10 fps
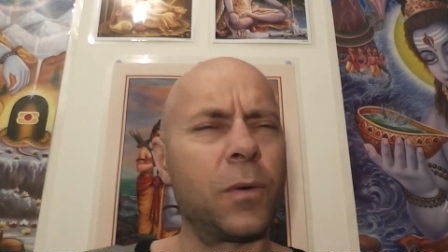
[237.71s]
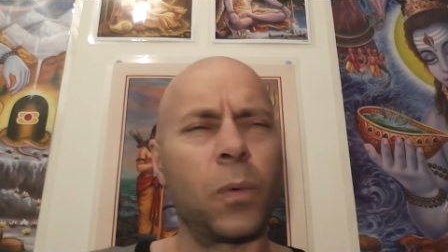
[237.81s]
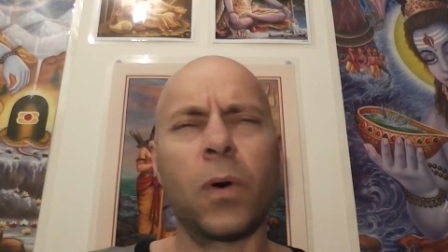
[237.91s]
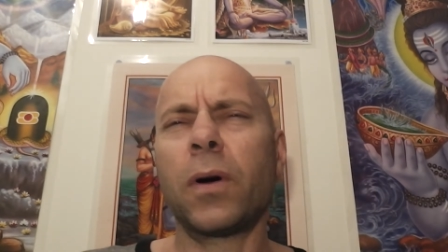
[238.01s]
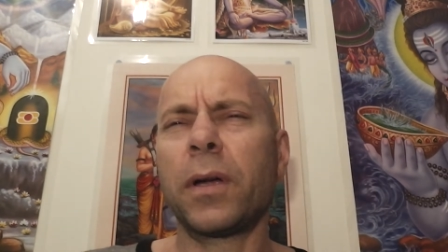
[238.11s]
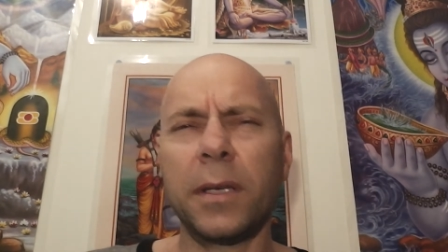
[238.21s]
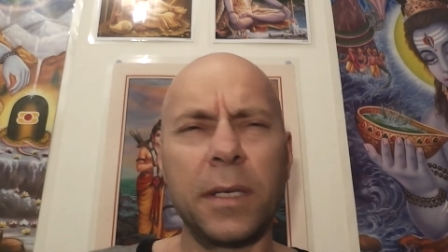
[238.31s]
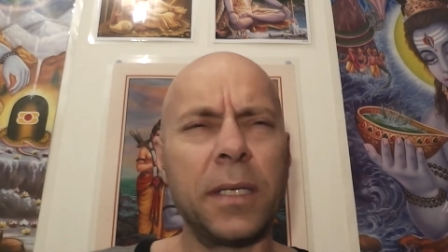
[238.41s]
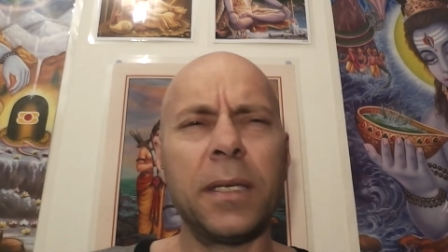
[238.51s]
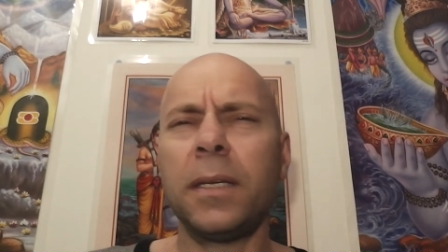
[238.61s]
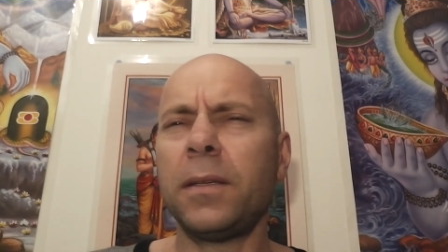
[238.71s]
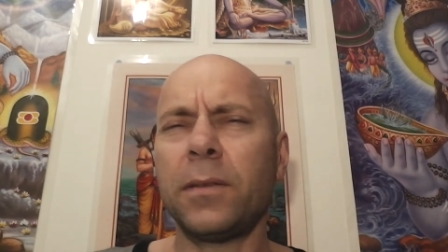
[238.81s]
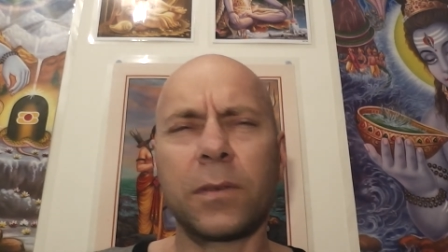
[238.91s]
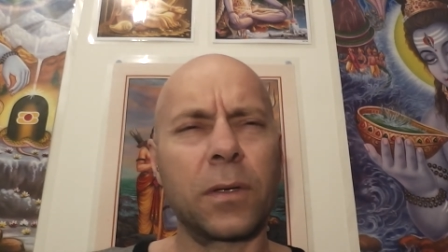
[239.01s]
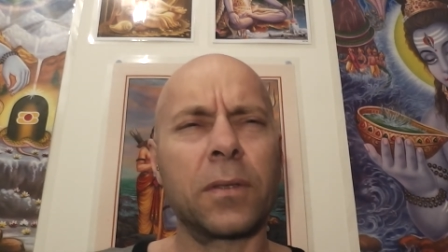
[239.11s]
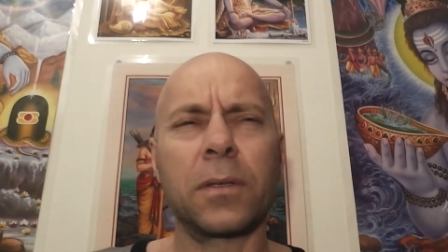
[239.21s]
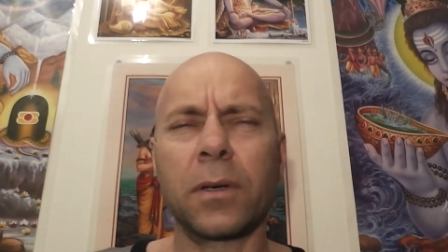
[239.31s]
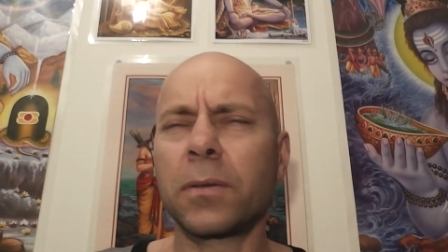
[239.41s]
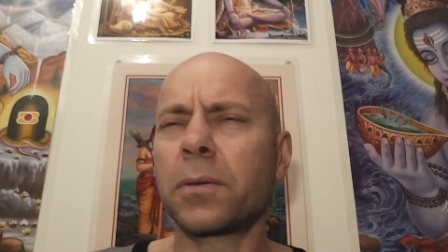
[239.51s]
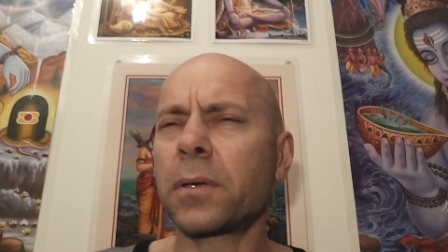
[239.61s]
windy, solid
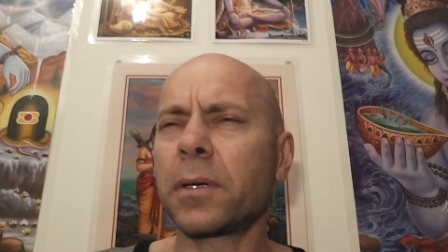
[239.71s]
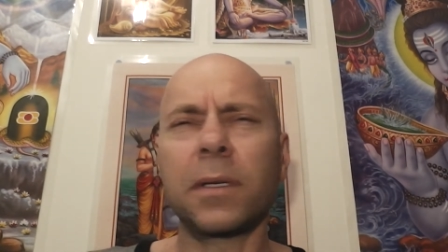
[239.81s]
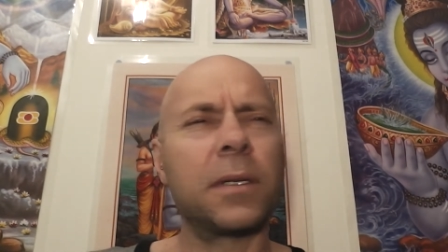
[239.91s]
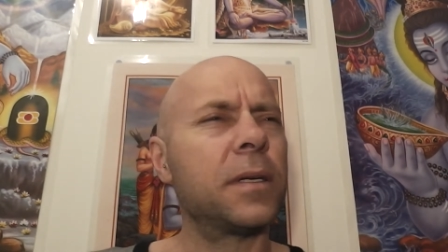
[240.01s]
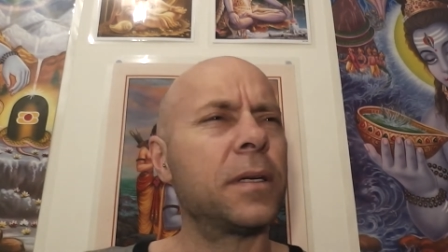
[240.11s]
concrete,